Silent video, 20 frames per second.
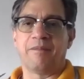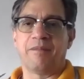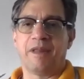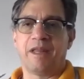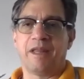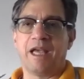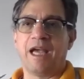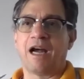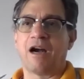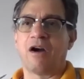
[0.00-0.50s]

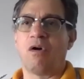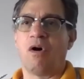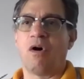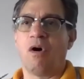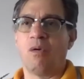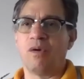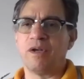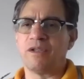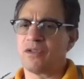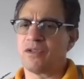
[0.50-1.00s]
they are
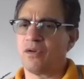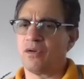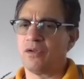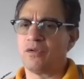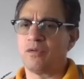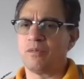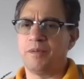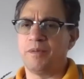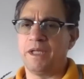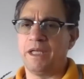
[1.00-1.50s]
always going
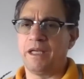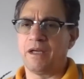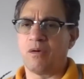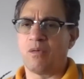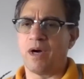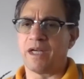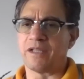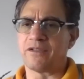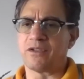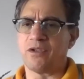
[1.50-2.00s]
to be
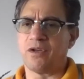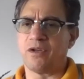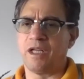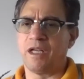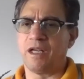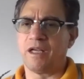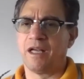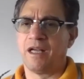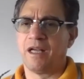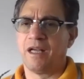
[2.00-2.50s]

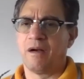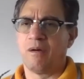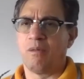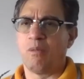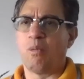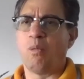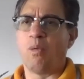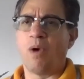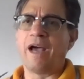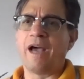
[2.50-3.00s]
questioning,
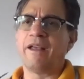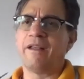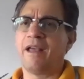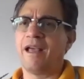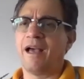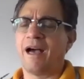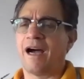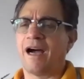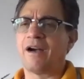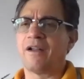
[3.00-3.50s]
why
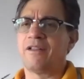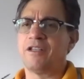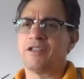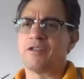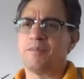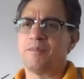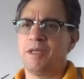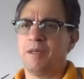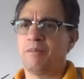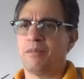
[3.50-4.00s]
are these
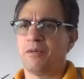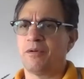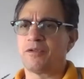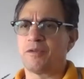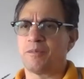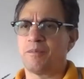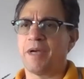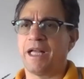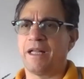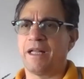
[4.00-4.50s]
people
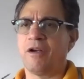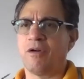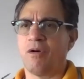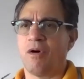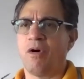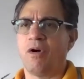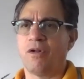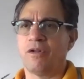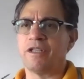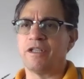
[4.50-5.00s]
spending
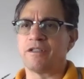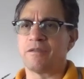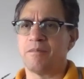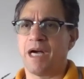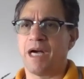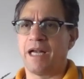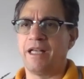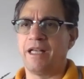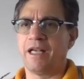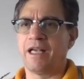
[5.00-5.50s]
all this
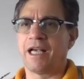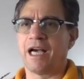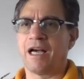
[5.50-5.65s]
money?